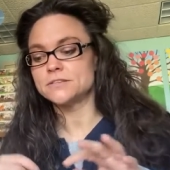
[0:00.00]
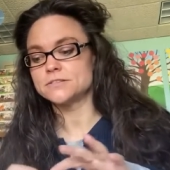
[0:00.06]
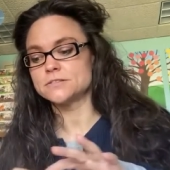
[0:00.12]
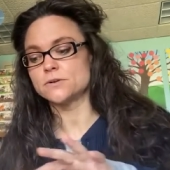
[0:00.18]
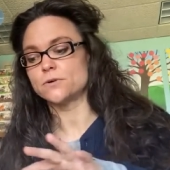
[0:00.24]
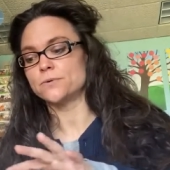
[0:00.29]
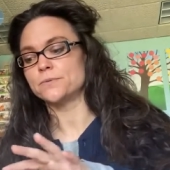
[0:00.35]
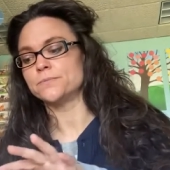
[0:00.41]

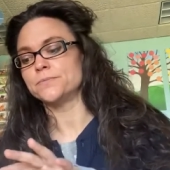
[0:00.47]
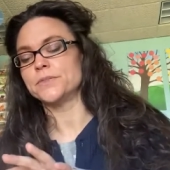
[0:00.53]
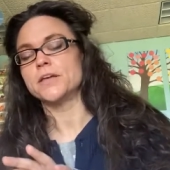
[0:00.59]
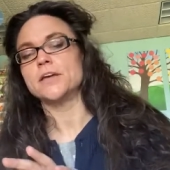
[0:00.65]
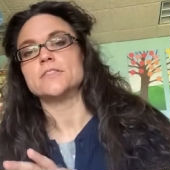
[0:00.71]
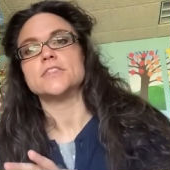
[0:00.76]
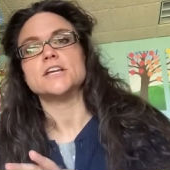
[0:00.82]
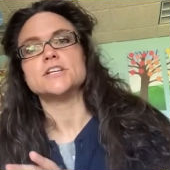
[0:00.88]
So
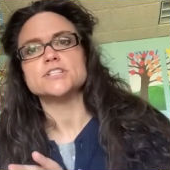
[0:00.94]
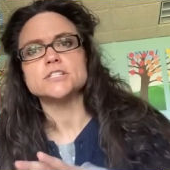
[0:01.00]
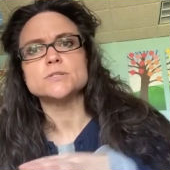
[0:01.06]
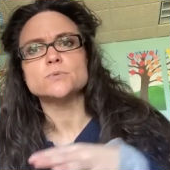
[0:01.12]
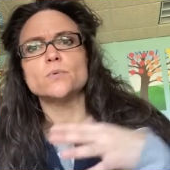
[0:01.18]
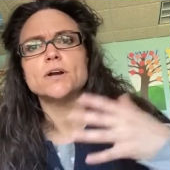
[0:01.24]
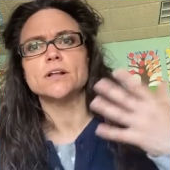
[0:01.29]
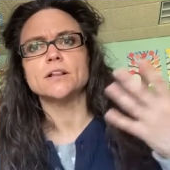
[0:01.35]
they
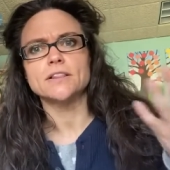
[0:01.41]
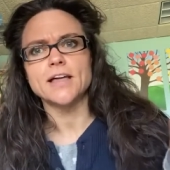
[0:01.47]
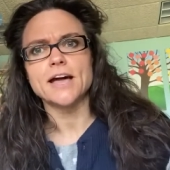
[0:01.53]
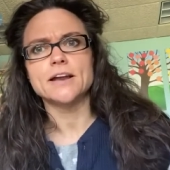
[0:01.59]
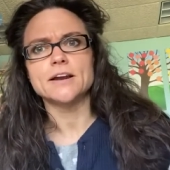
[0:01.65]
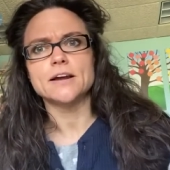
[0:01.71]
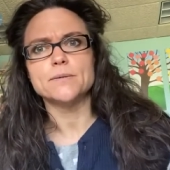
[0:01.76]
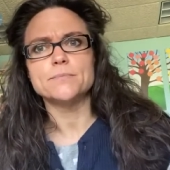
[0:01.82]
just want to
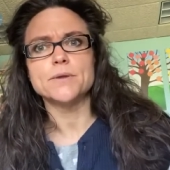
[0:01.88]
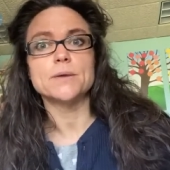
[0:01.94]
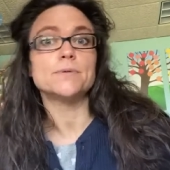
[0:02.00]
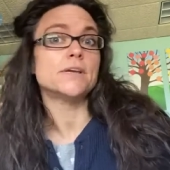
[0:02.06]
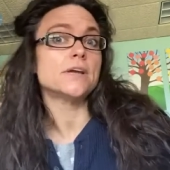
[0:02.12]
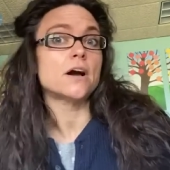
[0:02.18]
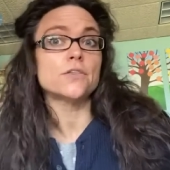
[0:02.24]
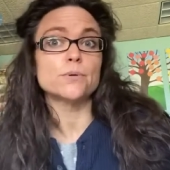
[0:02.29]
let
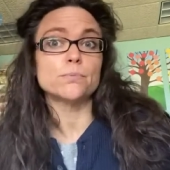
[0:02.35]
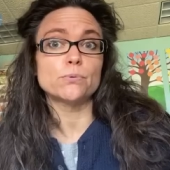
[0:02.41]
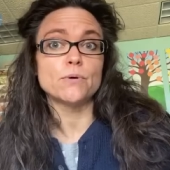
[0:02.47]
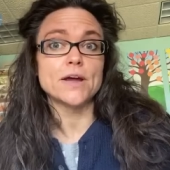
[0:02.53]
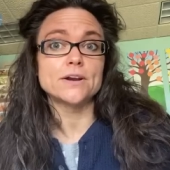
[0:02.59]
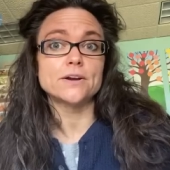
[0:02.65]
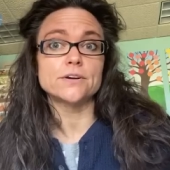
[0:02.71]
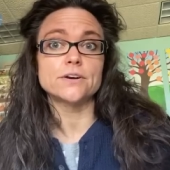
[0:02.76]
maybe other
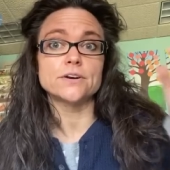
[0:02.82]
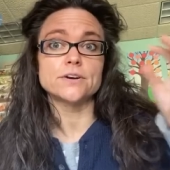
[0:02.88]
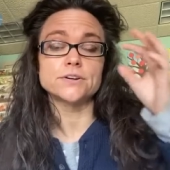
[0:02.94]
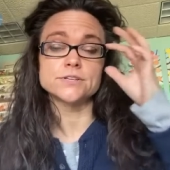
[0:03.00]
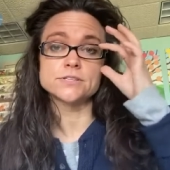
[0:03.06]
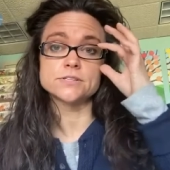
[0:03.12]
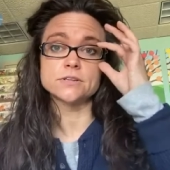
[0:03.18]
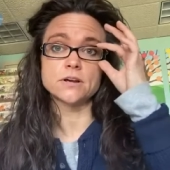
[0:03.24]

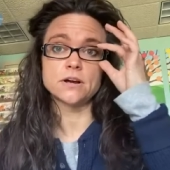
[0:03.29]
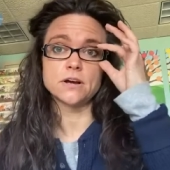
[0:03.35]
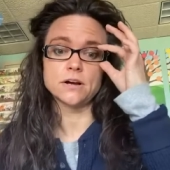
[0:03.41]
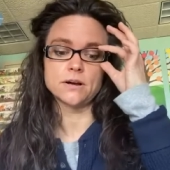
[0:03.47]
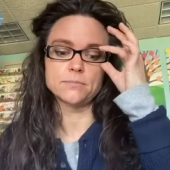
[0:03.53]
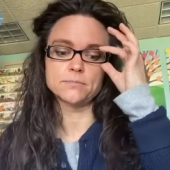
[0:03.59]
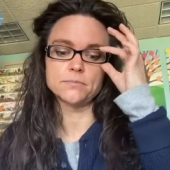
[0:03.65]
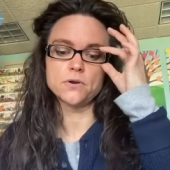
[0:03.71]
predators
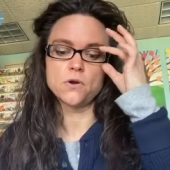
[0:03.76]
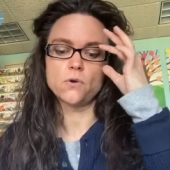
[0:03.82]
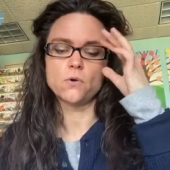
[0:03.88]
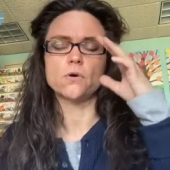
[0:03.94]
um,